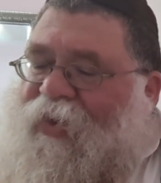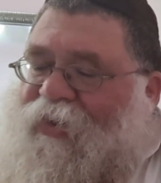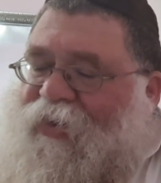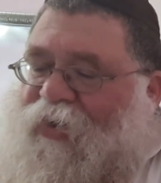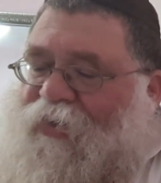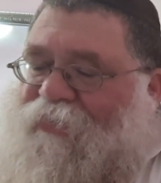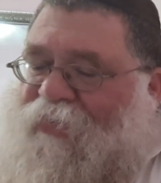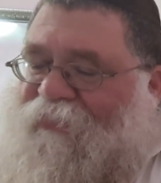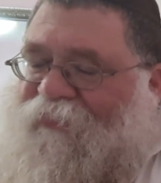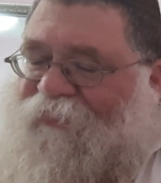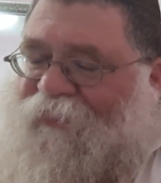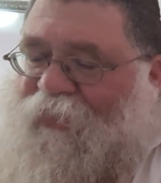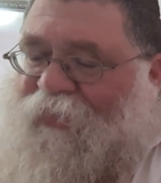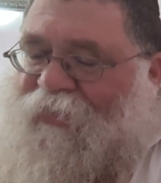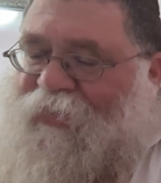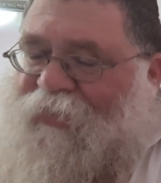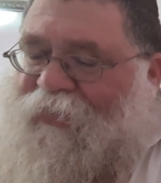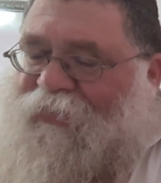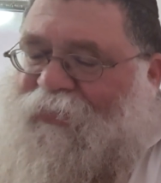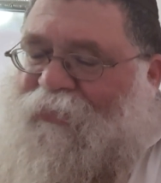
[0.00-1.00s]
you're
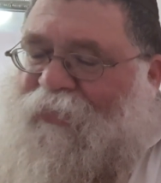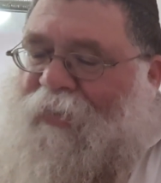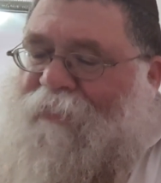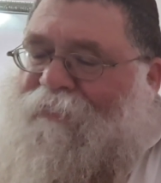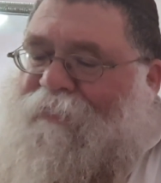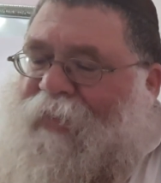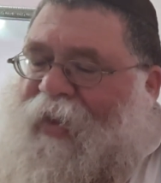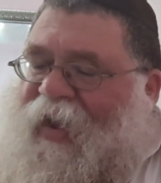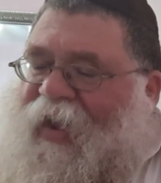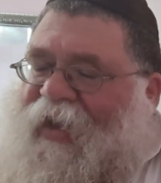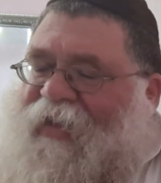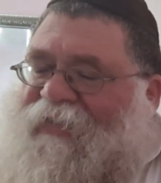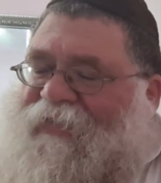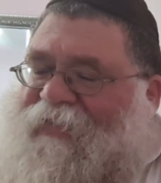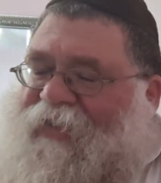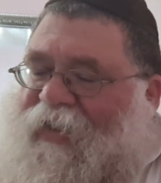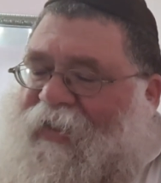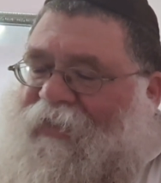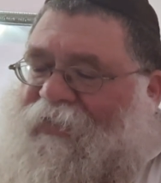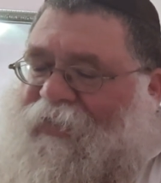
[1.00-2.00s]
referring to a
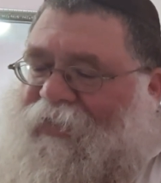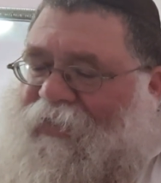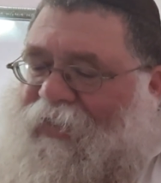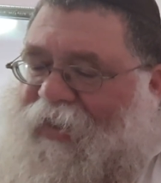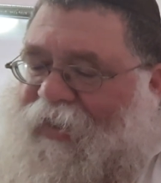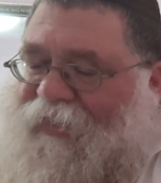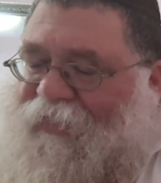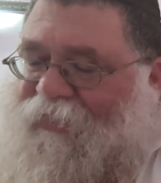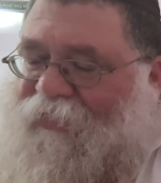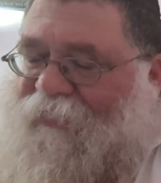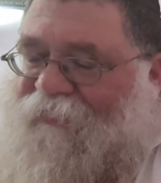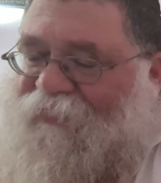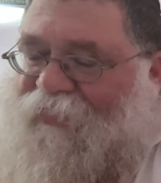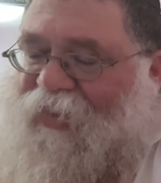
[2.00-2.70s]
man's intellect.